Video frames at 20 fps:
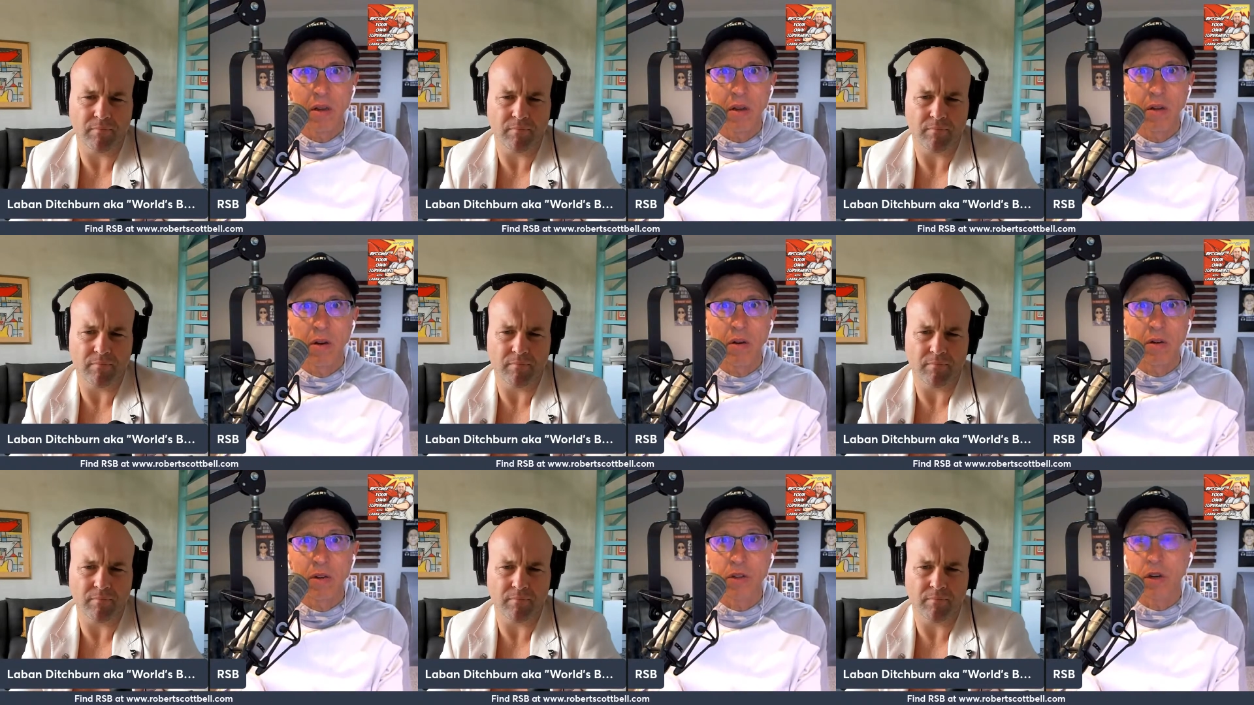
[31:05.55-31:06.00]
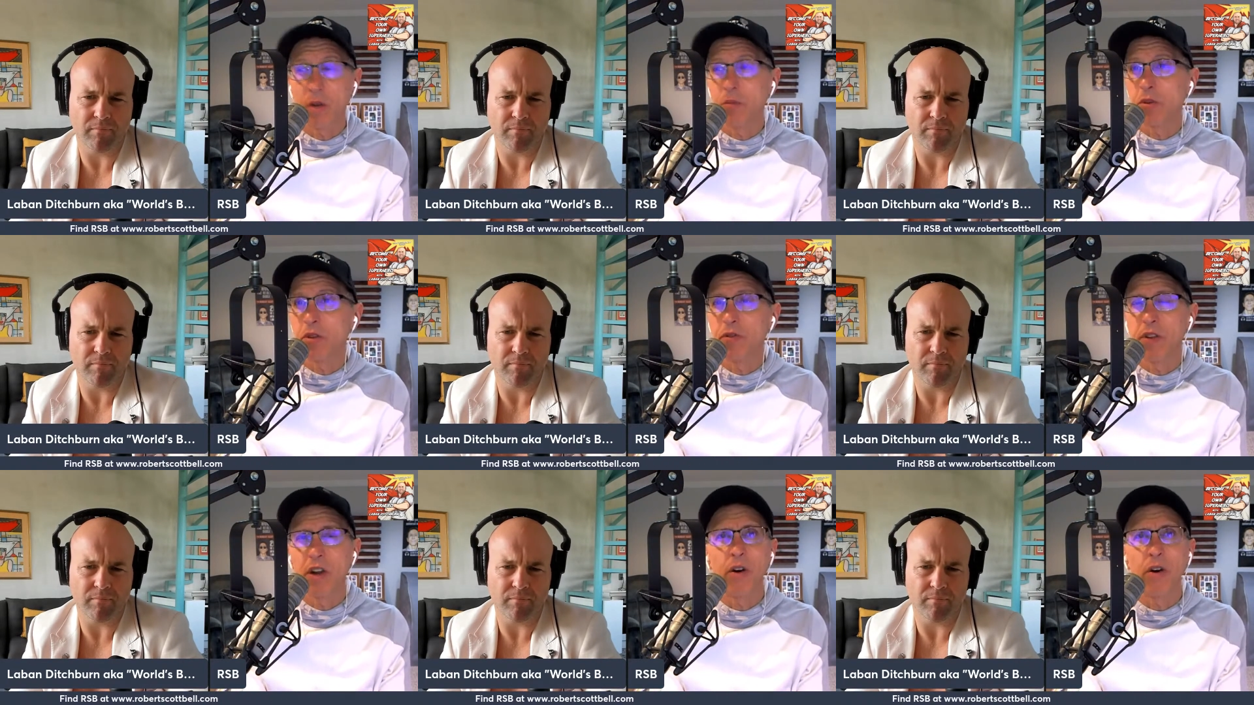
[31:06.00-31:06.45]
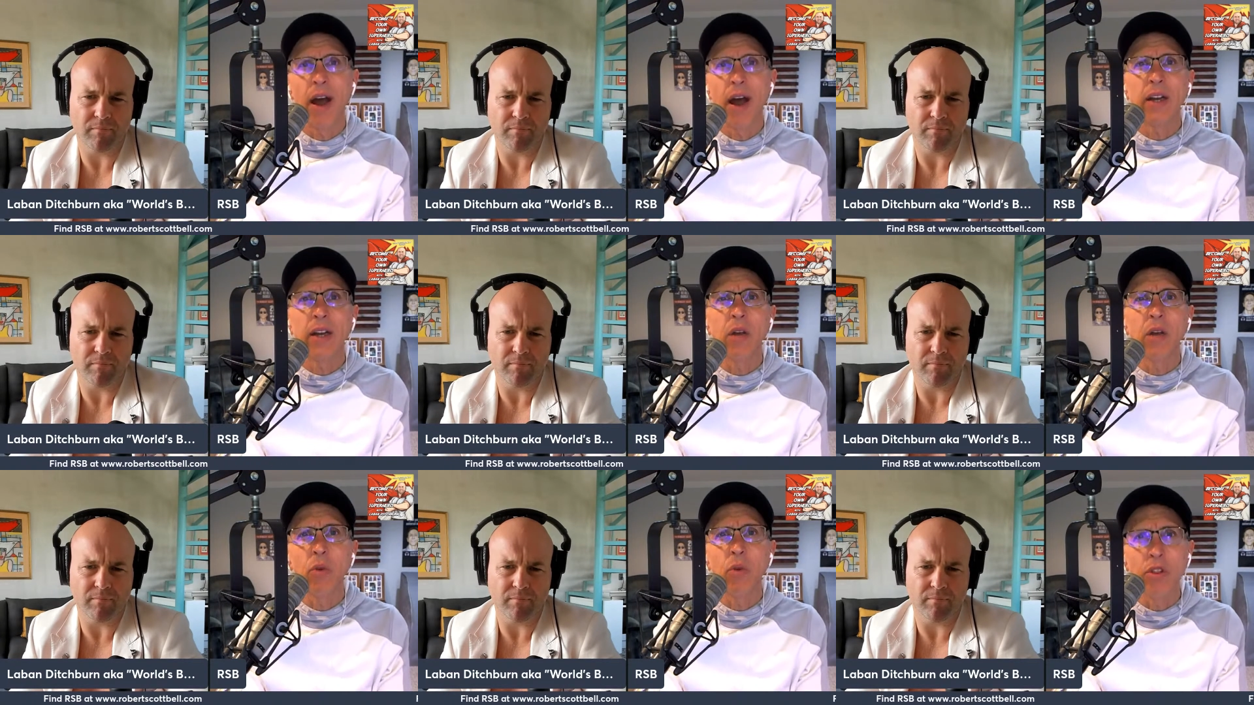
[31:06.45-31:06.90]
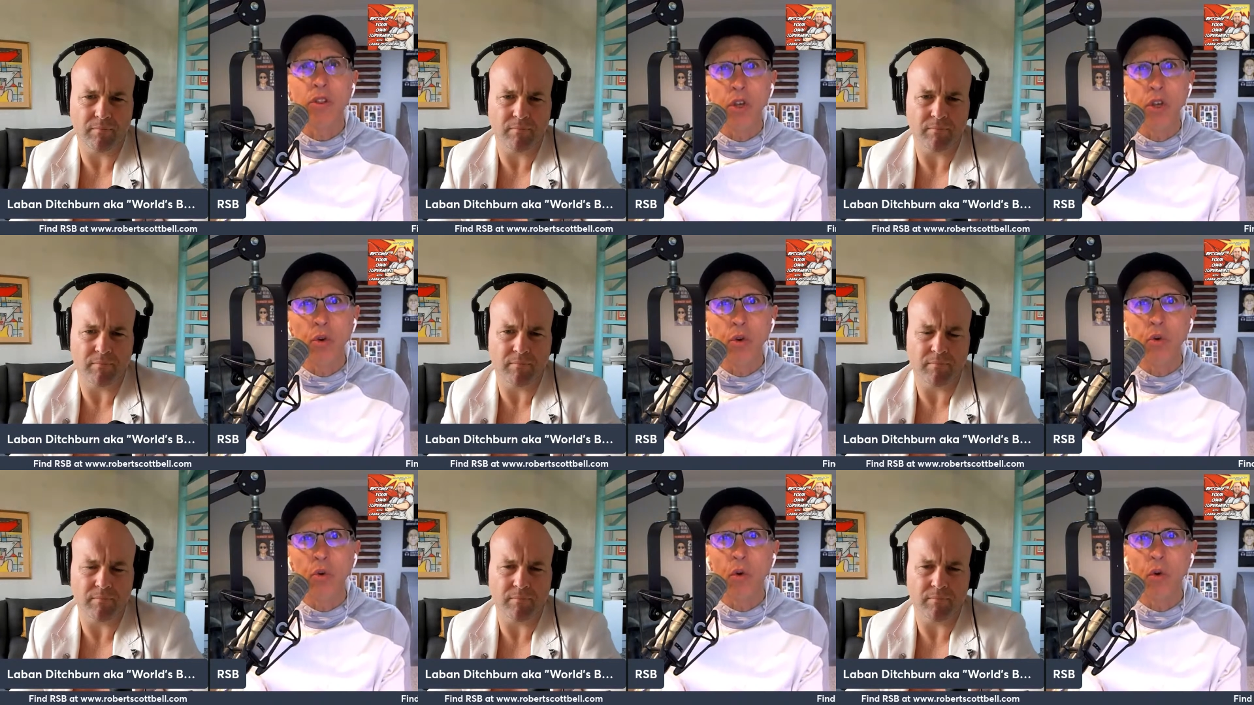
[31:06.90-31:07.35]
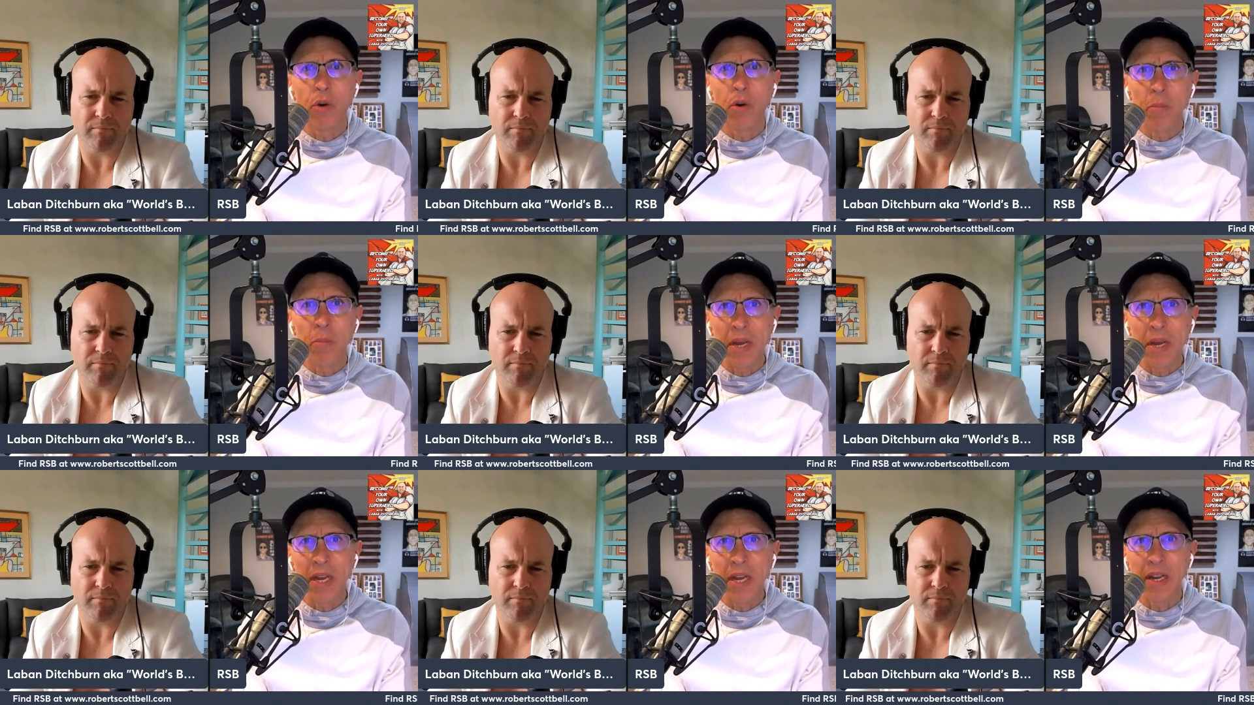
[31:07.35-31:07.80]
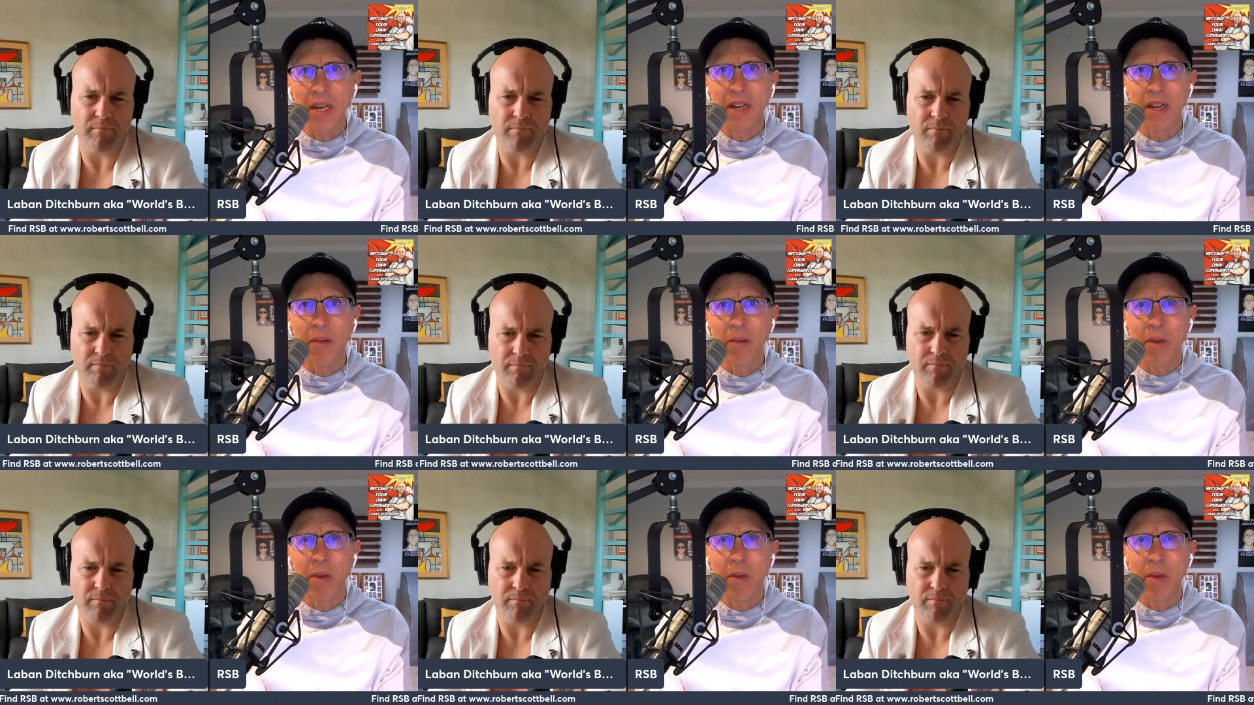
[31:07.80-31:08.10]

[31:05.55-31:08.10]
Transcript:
Speaker 1: you know, in terms of interacting with you or me?